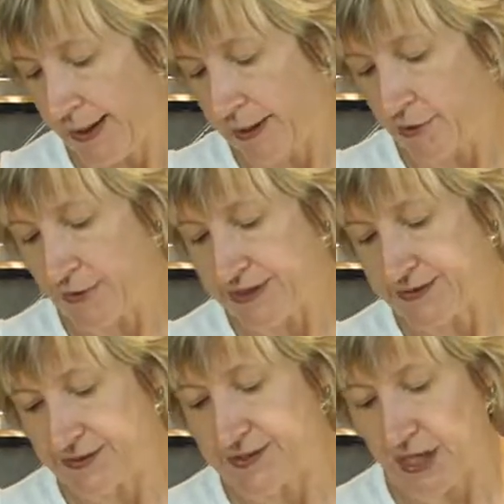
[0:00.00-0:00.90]
increase
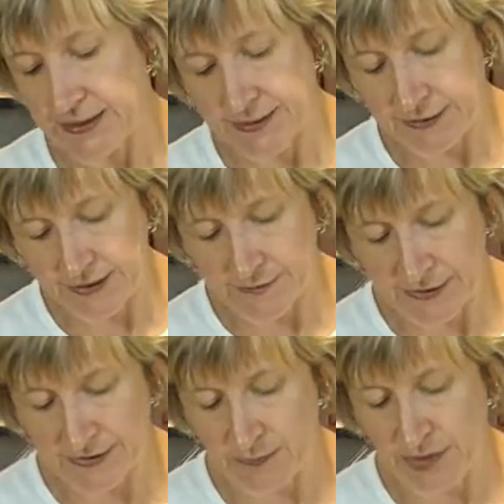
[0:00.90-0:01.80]
the size of these
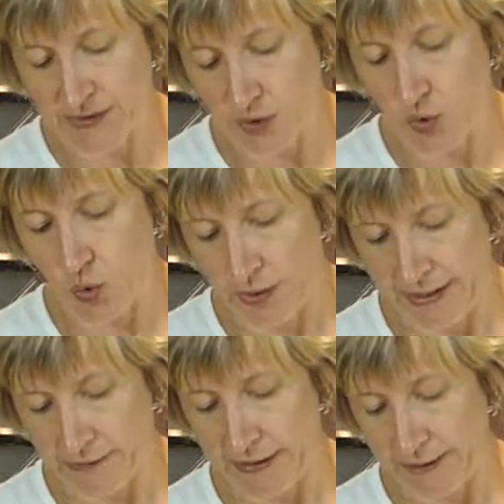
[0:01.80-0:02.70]
recipes
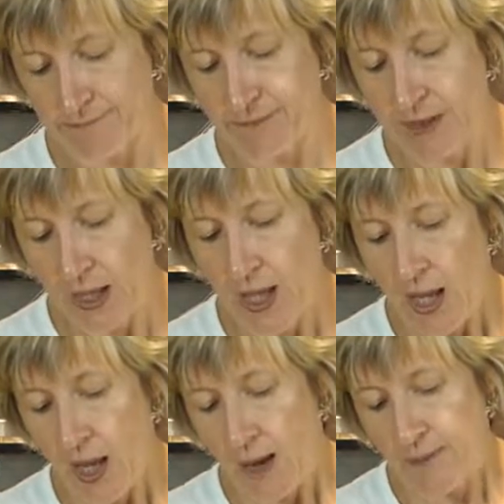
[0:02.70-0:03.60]
accordingly.
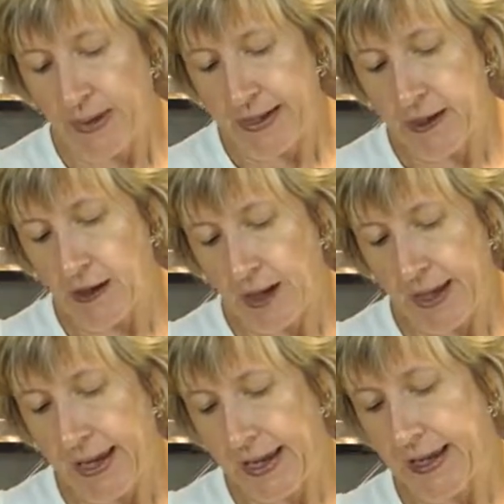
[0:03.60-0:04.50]
But
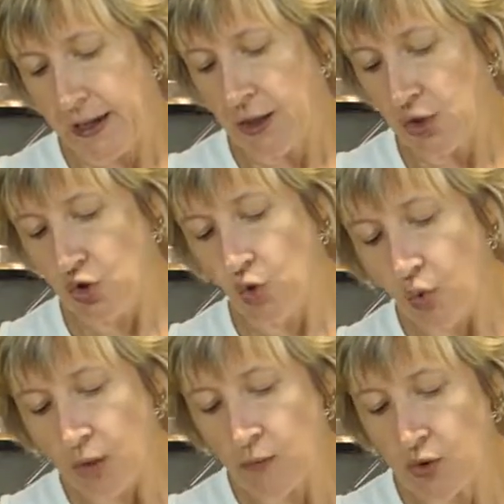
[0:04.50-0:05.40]
a
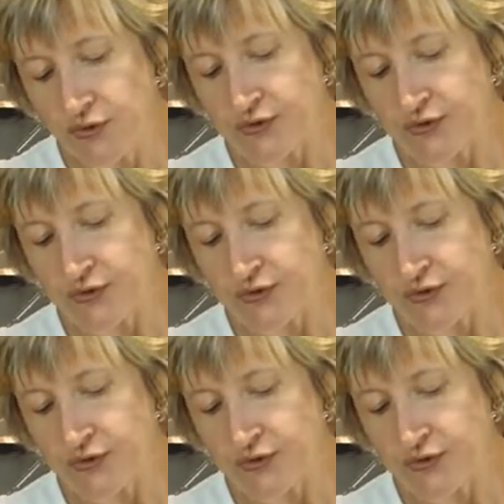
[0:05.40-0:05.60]
normal